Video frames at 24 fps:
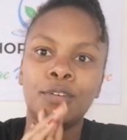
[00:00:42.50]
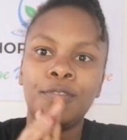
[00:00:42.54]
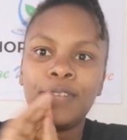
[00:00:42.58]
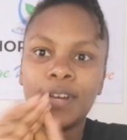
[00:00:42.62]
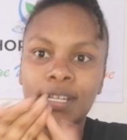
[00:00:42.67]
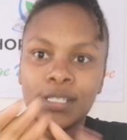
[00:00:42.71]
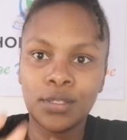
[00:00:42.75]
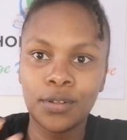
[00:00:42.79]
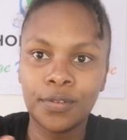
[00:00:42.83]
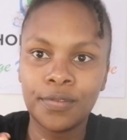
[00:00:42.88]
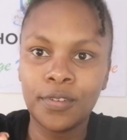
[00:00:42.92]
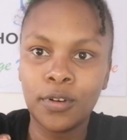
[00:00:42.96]
So
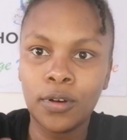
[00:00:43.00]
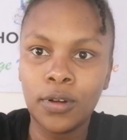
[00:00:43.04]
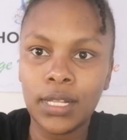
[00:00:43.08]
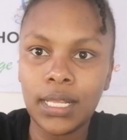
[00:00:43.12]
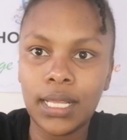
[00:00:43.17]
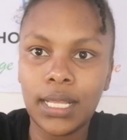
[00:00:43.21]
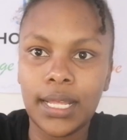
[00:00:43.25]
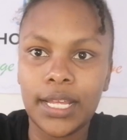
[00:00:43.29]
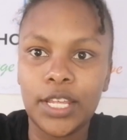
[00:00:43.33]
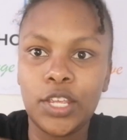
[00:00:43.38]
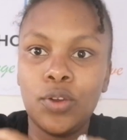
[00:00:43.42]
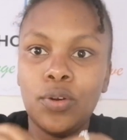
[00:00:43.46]
first of
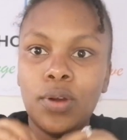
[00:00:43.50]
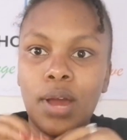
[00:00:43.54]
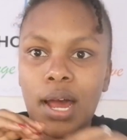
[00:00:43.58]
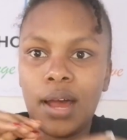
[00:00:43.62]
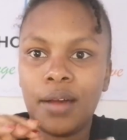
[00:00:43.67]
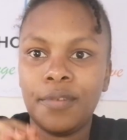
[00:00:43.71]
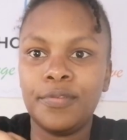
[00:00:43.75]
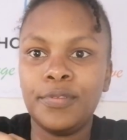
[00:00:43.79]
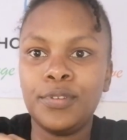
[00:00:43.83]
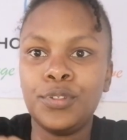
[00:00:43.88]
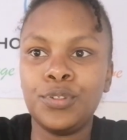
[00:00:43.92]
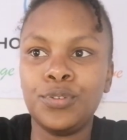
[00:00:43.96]
all, you
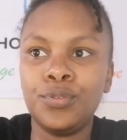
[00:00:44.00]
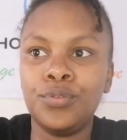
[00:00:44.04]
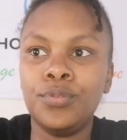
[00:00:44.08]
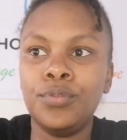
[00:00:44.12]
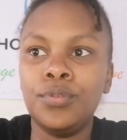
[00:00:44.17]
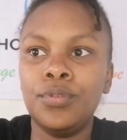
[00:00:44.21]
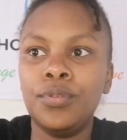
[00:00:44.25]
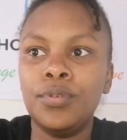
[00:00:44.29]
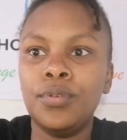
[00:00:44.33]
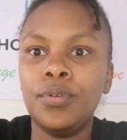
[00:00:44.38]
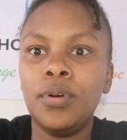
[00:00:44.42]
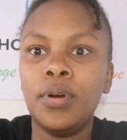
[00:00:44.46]
have
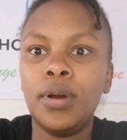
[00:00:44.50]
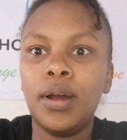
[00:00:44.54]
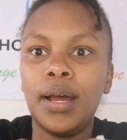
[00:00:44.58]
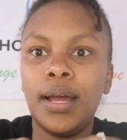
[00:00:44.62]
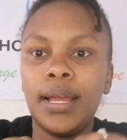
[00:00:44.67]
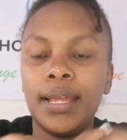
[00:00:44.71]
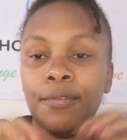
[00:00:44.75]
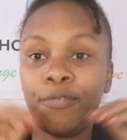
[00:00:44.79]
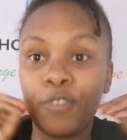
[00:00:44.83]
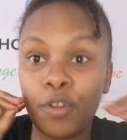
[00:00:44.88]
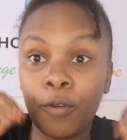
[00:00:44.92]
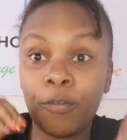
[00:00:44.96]
to,
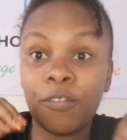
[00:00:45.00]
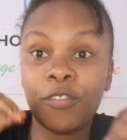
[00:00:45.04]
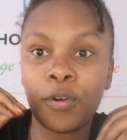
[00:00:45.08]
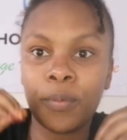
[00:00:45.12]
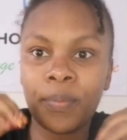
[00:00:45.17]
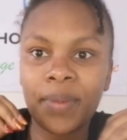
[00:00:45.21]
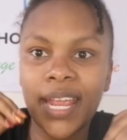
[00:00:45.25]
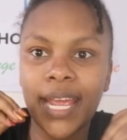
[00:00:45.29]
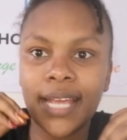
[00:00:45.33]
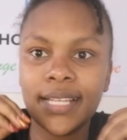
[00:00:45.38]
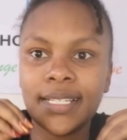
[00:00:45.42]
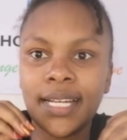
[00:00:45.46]
if you're
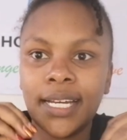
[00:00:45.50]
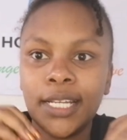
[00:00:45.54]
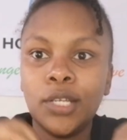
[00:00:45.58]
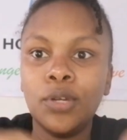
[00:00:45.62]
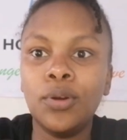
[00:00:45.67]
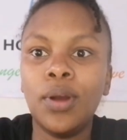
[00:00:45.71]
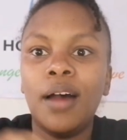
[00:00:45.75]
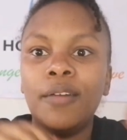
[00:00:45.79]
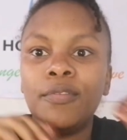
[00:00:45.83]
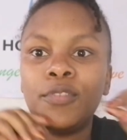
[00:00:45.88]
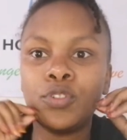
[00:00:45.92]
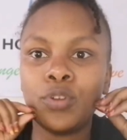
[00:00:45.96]
from Kenya,
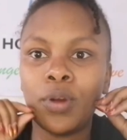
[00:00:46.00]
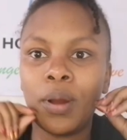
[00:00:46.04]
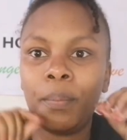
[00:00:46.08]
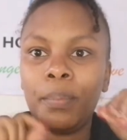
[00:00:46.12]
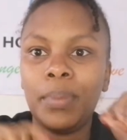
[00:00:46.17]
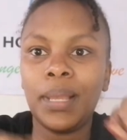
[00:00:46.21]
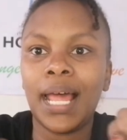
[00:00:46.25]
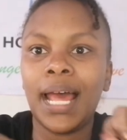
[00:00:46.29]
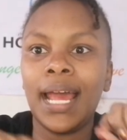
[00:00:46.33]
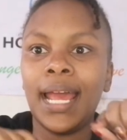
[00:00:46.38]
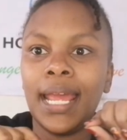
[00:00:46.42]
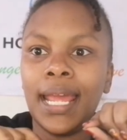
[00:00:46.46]
you have to
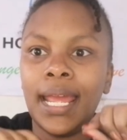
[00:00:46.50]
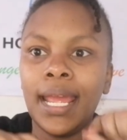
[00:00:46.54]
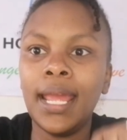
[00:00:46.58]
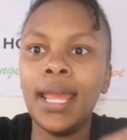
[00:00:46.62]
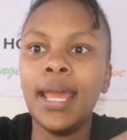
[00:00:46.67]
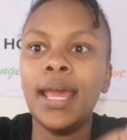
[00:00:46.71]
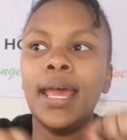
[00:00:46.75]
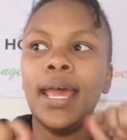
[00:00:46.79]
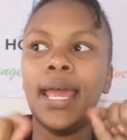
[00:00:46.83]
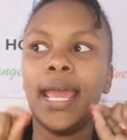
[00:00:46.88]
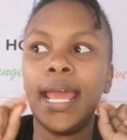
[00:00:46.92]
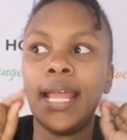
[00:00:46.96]

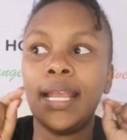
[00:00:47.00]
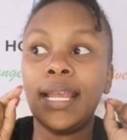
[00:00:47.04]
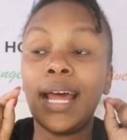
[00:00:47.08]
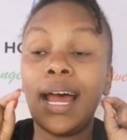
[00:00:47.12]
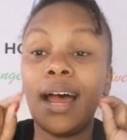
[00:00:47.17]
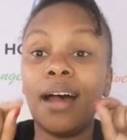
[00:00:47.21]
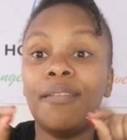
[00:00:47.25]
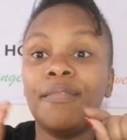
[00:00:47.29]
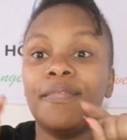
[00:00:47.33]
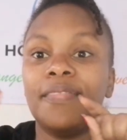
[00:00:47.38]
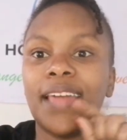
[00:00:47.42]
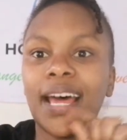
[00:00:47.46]
apply and
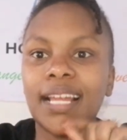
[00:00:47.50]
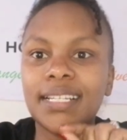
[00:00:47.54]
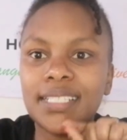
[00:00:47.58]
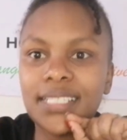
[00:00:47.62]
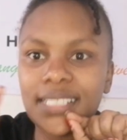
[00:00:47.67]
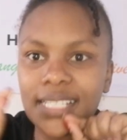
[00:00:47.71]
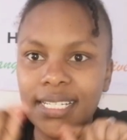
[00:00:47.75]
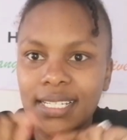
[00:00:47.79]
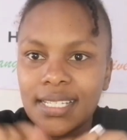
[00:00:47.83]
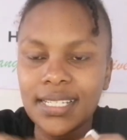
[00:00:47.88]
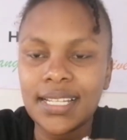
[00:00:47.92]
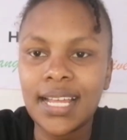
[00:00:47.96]
have
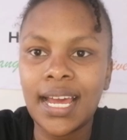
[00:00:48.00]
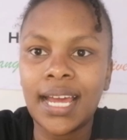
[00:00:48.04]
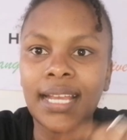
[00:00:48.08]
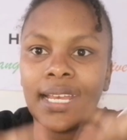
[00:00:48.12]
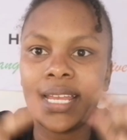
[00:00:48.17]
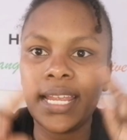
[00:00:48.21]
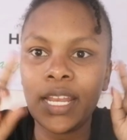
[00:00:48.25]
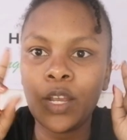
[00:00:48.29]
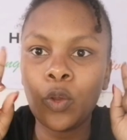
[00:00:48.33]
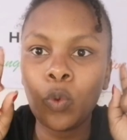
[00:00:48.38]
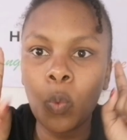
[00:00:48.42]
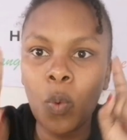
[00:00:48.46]
that test
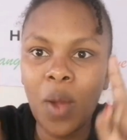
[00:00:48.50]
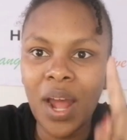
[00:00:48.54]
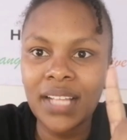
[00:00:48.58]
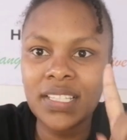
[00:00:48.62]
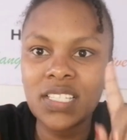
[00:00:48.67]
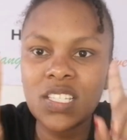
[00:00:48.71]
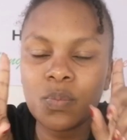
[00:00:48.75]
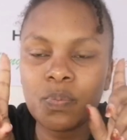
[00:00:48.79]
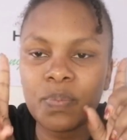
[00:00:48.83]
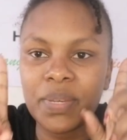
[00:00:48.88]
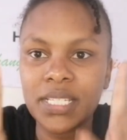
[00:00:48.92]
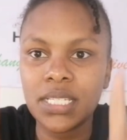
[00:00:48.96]
done in
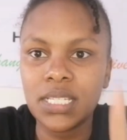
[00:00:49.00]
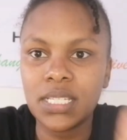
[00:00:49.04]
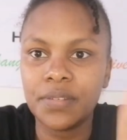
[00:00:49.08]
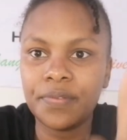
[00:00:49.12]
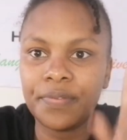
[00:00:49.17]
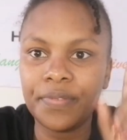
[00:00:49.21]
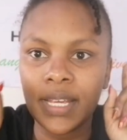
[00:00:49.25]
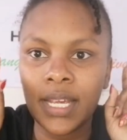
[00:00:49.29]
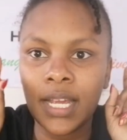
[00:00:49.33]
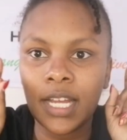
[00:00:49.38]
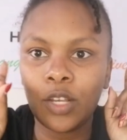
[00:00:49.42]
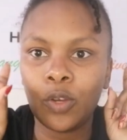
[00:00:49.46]
one
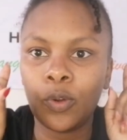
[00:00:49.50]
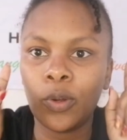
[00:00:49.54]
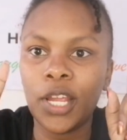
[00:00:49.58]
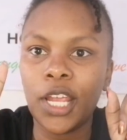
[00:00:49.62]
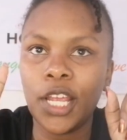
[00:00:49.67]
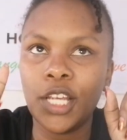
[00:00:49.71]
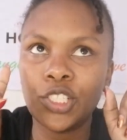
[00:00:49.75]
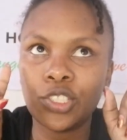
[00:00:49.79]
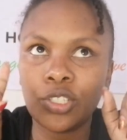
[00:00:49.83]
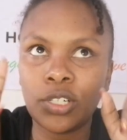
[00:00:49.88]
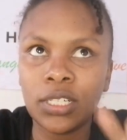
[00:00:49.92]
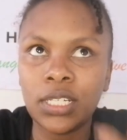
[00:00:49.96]
specific
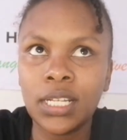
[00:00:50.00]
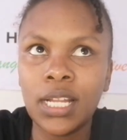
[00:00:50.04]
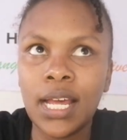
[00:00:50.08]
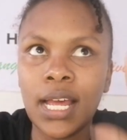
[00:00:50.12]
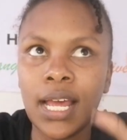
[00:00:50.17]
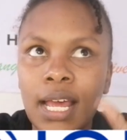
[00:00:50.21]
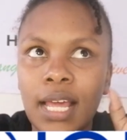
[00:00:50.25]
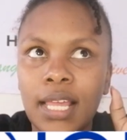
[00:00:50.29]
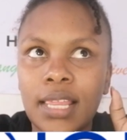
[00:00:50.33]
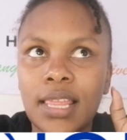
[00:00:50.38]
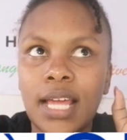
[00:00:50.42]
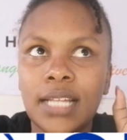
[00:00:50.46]

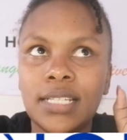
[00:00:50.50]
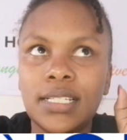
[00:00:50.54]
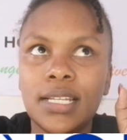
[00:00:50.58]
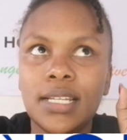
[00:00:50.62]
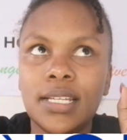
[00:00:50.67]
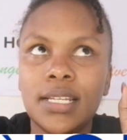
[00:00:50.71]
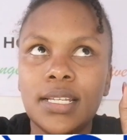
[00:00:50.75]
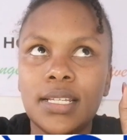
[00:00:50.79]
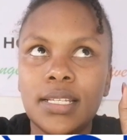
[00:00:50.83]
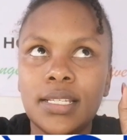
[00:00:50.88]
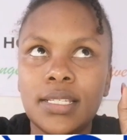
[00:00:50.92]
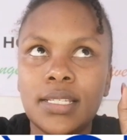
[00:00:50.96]
location,
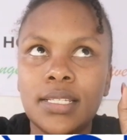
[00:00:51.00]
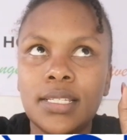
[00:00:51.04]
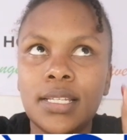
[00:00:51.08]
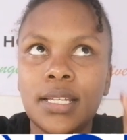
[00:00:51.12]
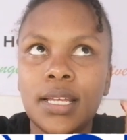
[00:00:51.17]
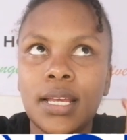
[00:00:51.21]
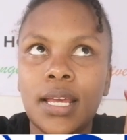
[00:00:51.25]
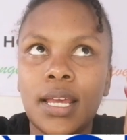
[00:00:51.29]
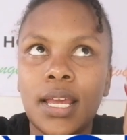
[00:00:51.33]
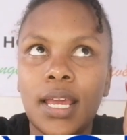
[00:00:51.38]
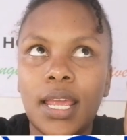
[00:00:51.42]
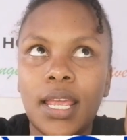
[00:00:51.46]
that
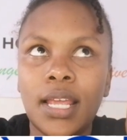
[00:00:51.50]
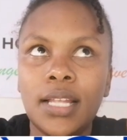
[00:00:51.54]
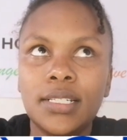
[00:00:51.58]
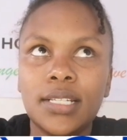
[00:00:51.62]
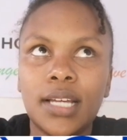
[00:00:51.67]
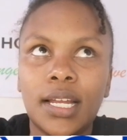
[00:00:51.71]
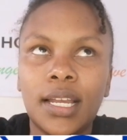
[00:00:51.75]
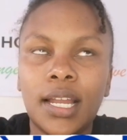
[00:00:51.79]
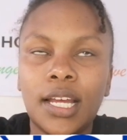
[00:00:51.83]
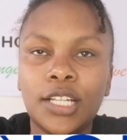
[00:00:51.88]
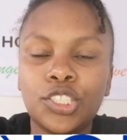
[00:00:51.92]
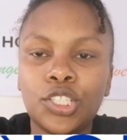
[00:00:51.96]
is
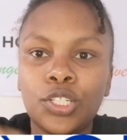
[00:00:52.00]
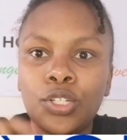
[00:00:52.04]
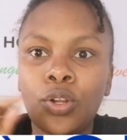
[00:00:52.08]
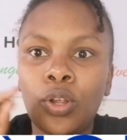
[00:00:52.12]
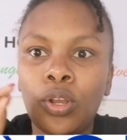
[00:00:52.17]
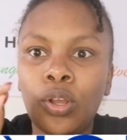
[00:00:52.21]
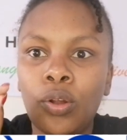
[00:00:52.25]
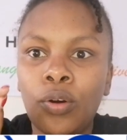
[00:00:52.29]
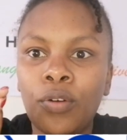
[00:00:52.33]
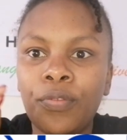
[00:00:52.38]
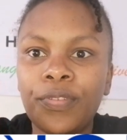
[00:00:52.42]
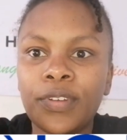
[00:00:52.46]

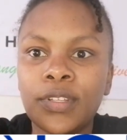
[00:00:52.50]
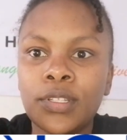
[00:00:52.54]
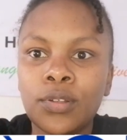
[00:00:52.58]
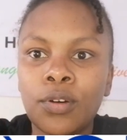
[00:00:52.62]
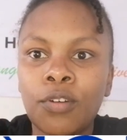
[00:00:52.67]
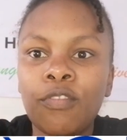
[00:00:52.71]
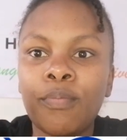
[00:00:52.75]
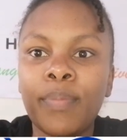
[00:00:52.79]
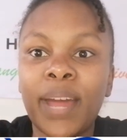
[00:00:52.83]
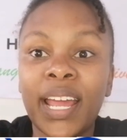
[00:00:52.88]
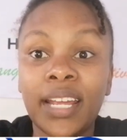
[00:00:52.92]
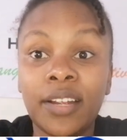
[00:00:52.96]
International Office
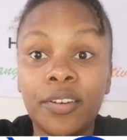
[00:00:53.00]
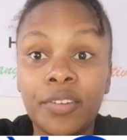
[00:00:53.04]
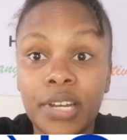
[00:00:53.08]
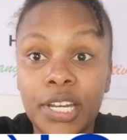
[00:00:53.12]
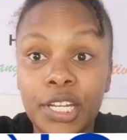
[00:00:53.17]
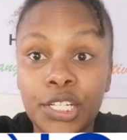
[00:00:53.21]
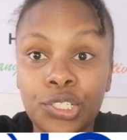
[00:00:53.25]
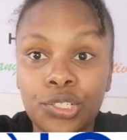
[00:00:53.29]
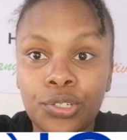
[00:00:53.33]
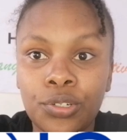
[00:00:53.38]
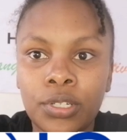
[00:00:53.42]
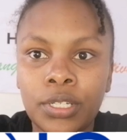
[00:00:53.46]
of
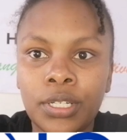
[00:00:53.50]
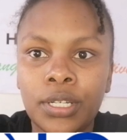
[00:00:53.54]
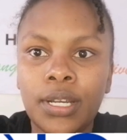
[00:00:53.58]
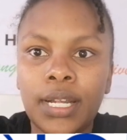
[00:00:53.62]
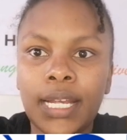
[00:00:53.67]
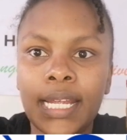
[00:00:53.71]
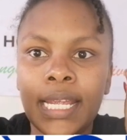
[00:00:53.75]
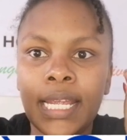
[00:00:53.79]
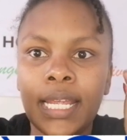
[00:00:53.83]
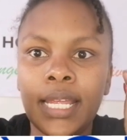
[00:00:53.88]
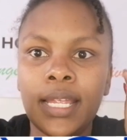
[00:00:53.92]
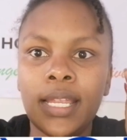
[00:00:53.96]

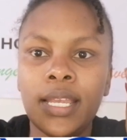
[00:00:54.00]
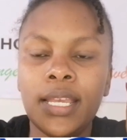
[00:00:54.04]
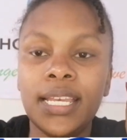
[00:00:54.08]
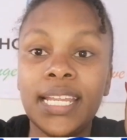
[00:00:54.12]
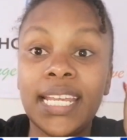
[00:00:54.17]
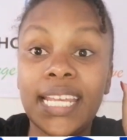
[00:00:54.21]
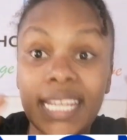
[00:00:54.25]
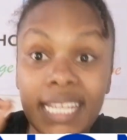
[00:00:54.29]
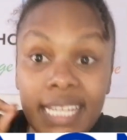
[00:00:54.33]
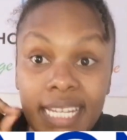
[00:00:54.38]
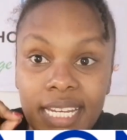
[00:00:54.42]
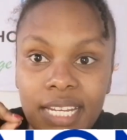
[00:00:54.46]
Migration
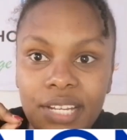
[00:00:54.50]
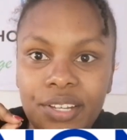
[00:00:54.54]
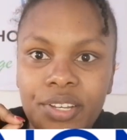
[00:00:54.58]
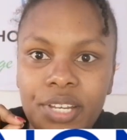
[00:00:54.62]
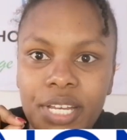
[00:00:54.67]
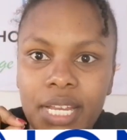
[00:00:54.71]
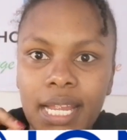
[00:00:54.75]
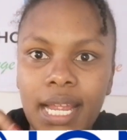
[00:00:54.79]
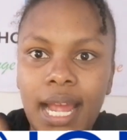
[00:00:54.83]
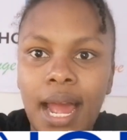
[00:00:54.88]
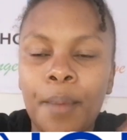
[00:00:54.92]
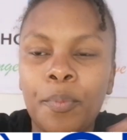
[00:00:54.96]
in
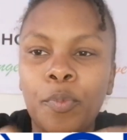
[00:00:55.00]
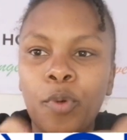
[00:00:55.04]
Gigiri.